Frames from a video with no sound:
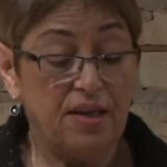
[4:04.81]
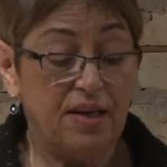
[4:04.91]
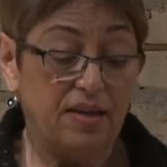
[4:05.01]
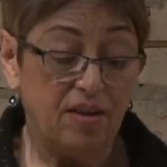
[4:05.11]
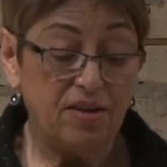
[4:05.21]

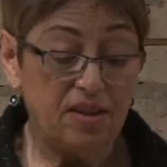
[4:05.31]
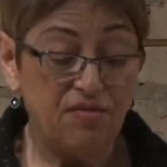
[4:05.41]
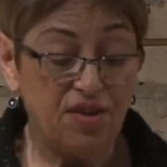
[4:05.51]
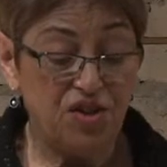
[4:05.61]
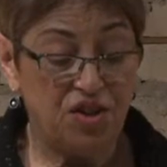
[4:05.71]
It looked
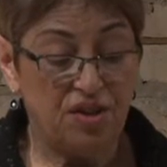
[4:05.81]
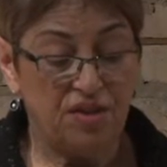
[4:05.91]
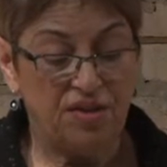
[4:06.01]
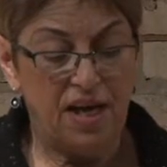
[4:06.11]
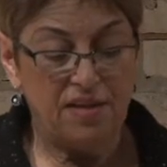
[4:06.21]
efficient,
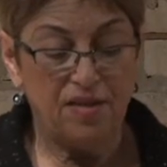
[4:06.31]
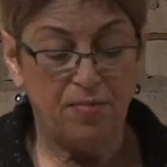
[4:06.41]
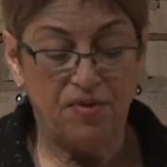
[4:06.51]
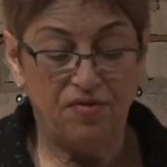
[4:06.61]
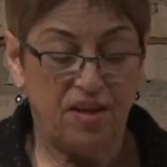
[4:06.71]
not
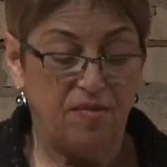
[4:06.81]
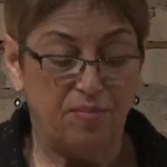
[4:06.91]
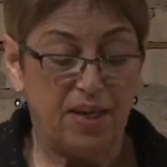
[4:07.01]
spiffed up